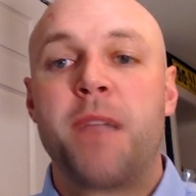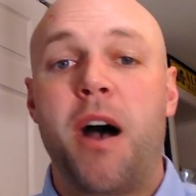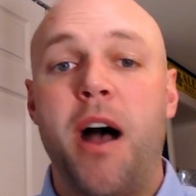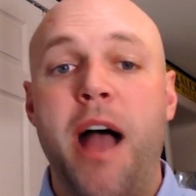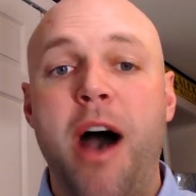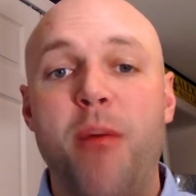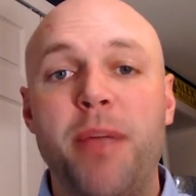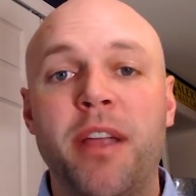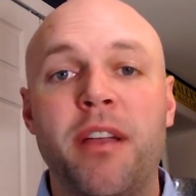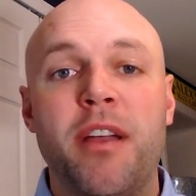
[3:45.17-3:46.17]

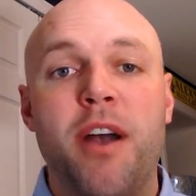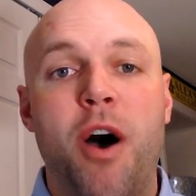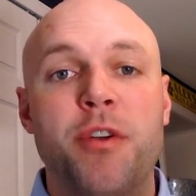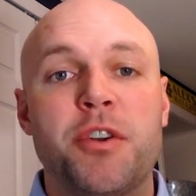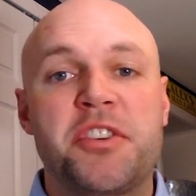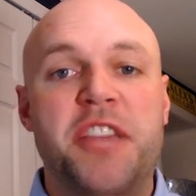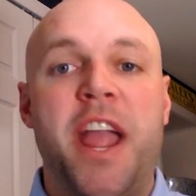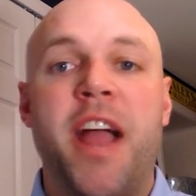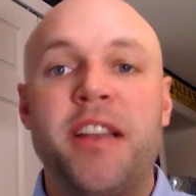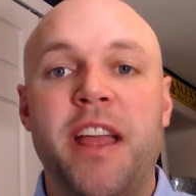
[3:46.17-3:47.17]
helping
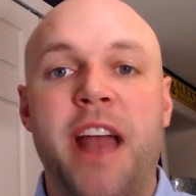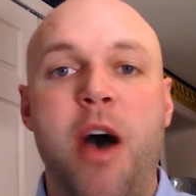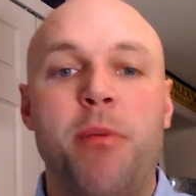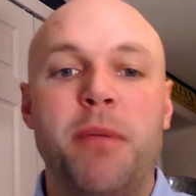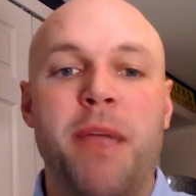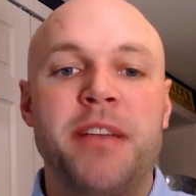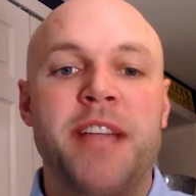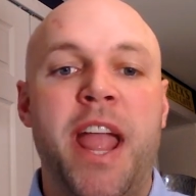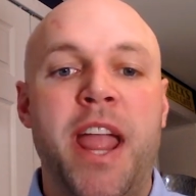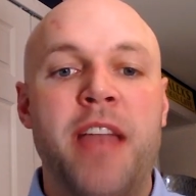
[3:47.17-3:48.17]
understand and helping
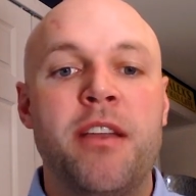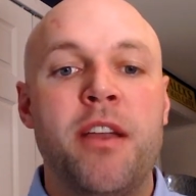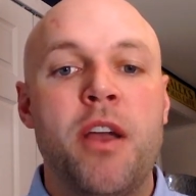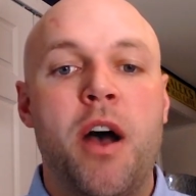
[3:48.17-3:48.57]
maintain